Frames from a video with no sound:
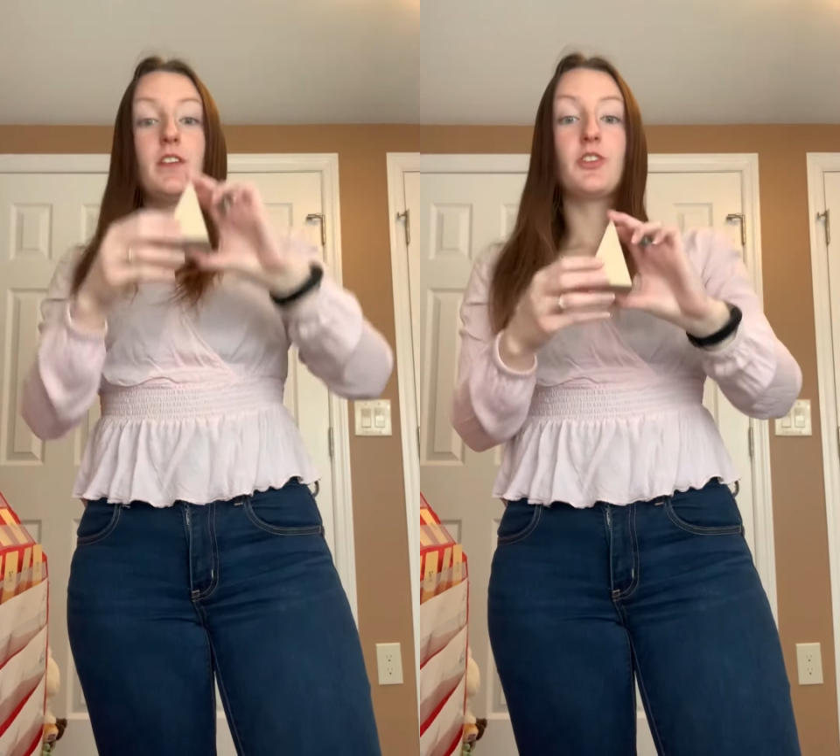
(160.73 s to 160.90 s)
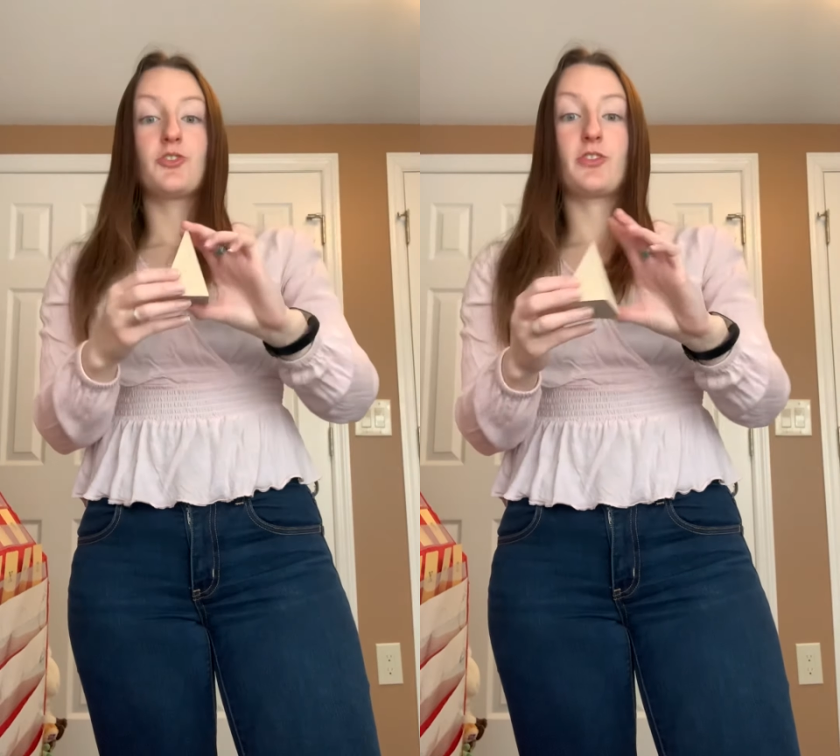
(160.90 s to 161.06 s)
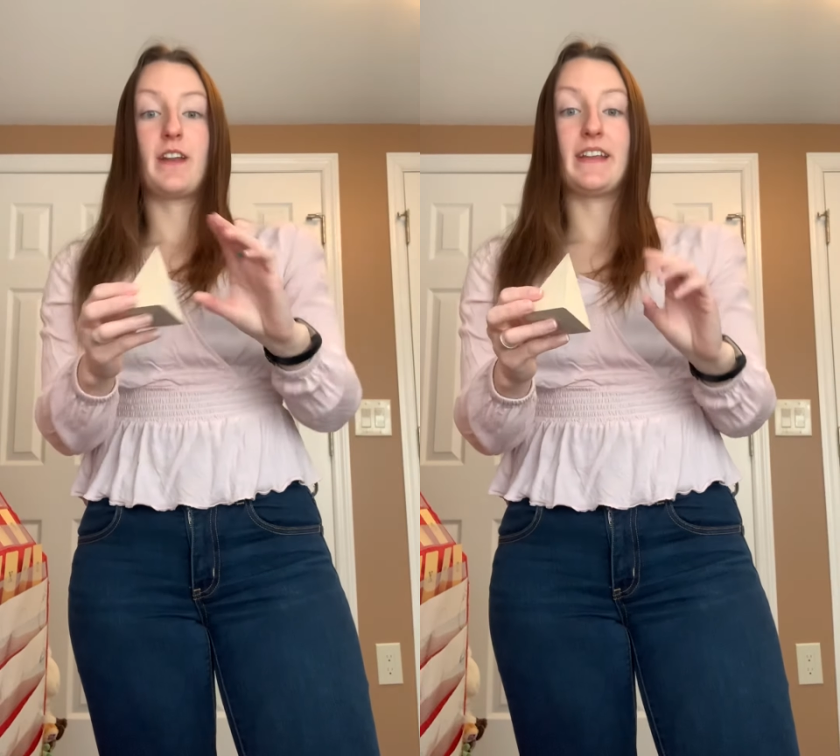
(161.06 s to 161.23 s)

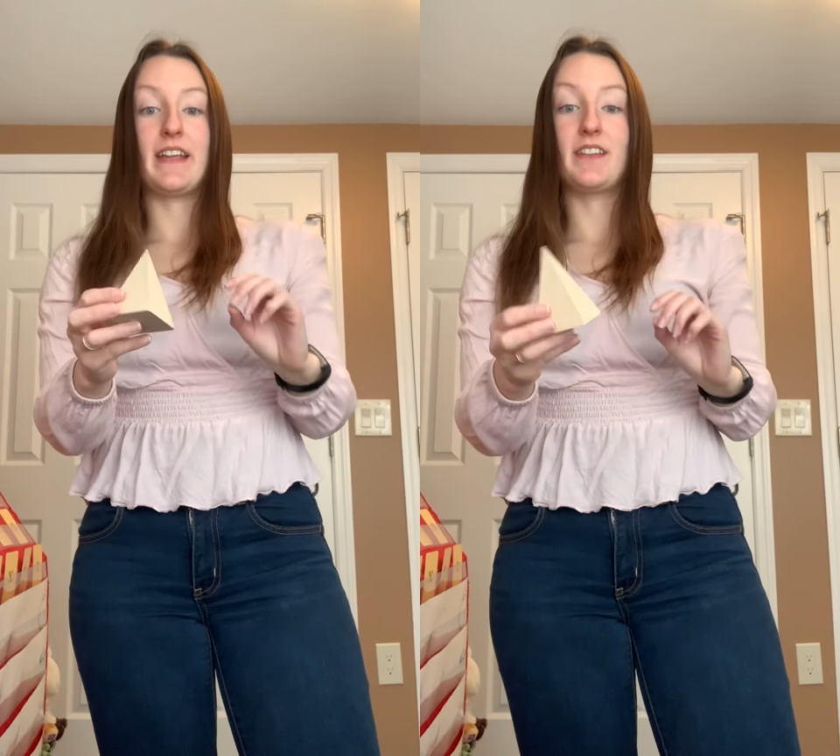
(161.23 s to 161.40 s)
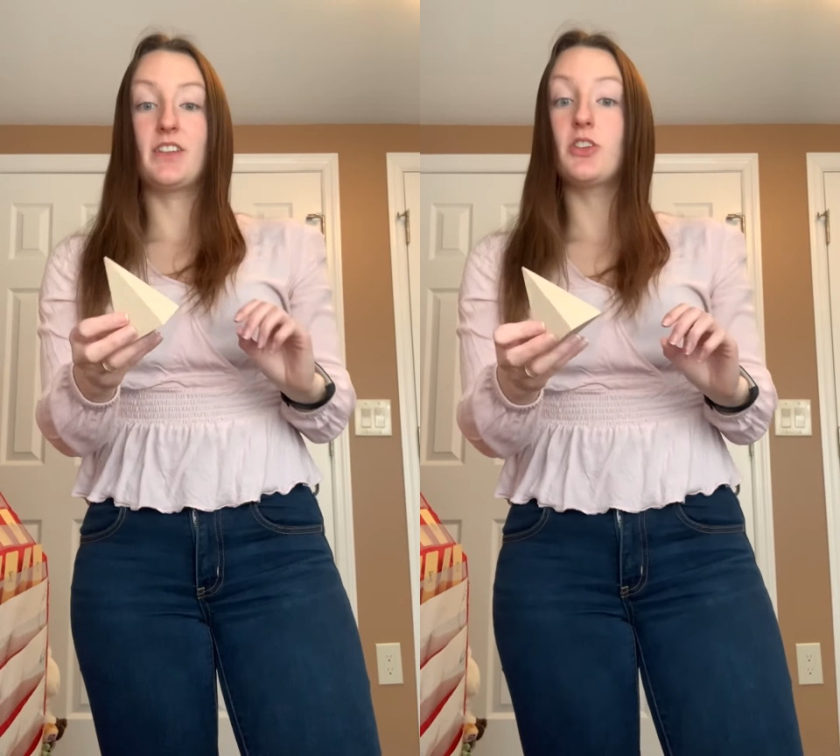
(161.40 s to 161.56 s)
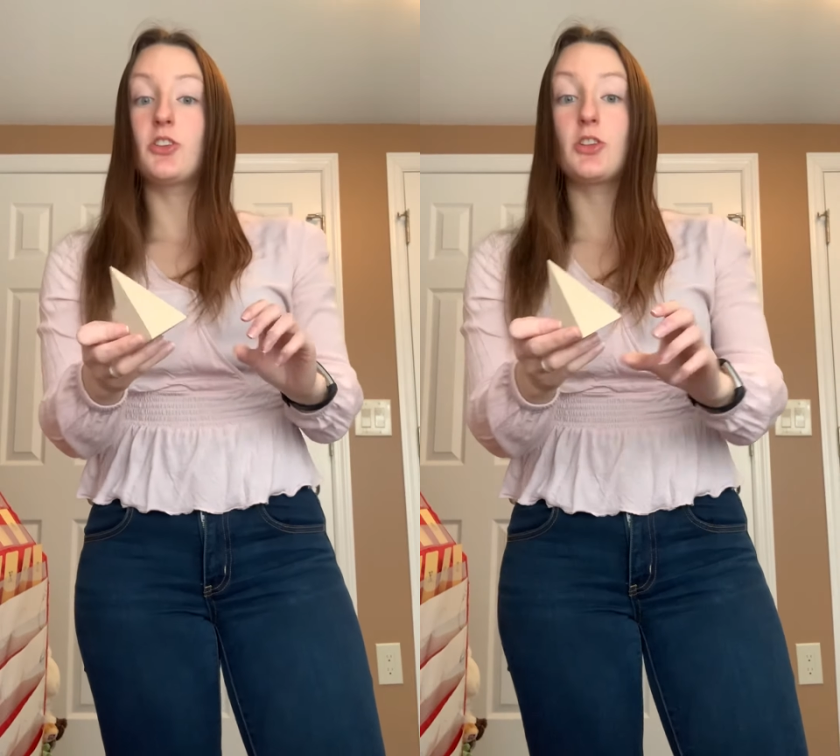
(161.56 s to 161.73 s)

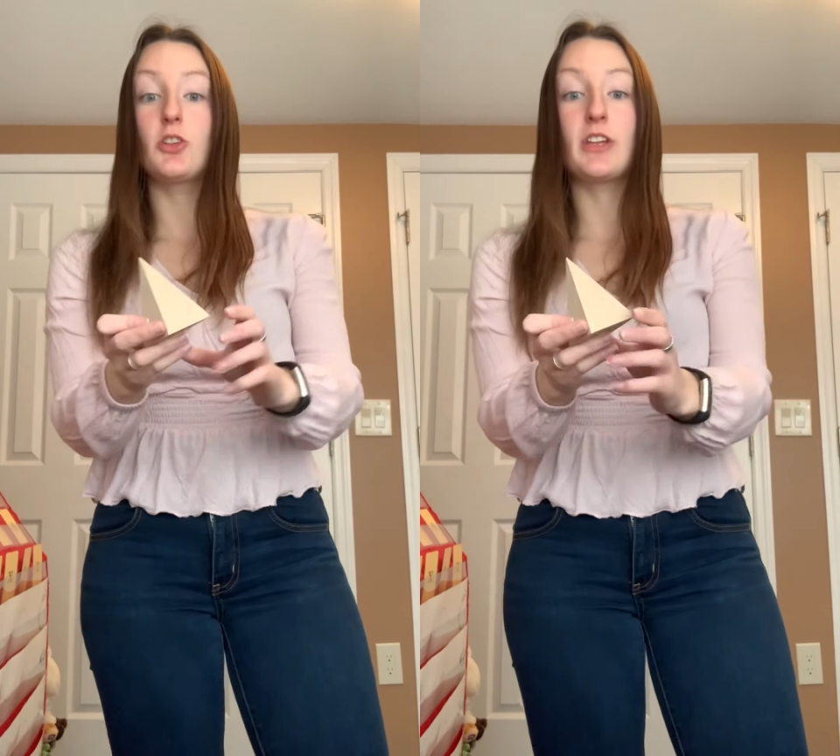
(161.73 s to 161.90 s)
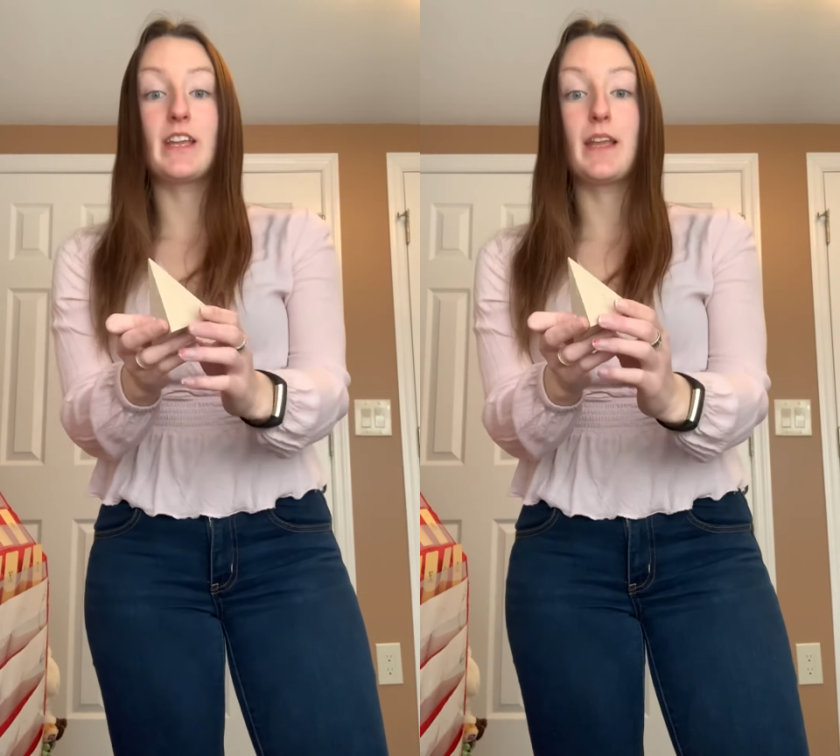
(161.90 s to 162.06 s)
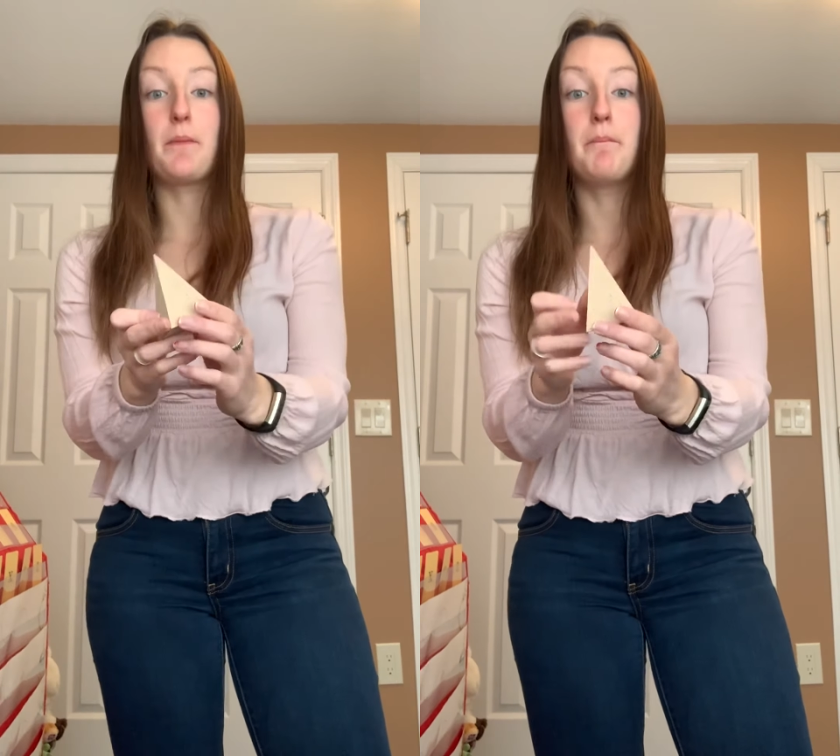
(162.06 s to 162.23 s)
triangular looking